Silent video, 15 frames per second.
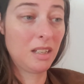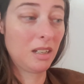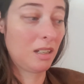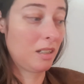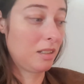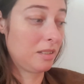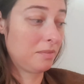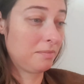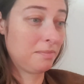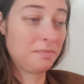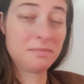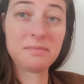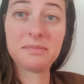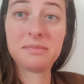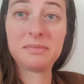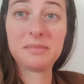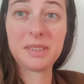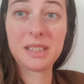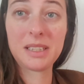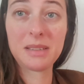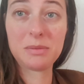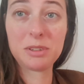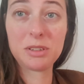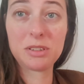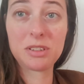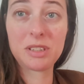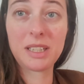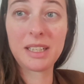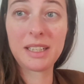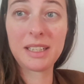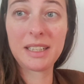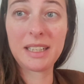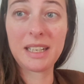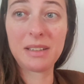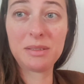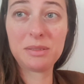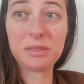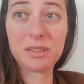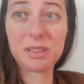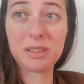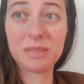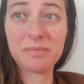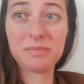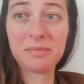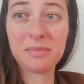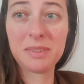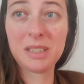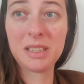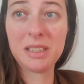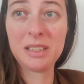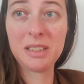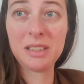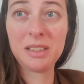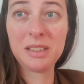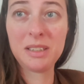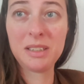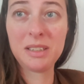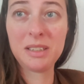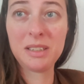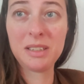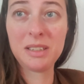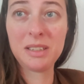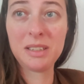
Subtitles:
And I'm just hanging out with my